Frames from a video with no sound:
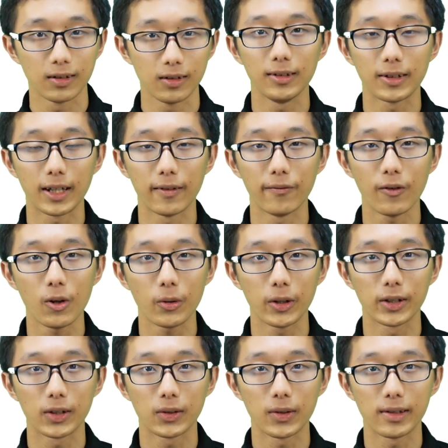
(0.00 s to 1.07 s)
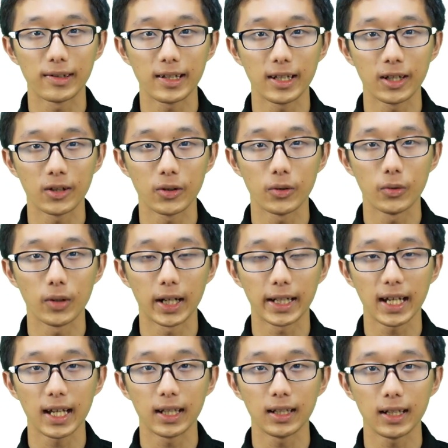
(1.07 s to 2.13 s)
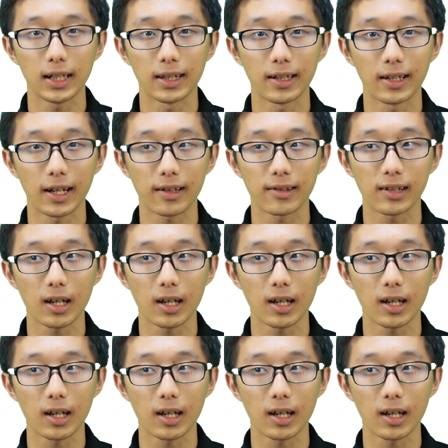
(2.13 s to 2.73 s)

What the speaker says: Looking forward to seeing you again in the next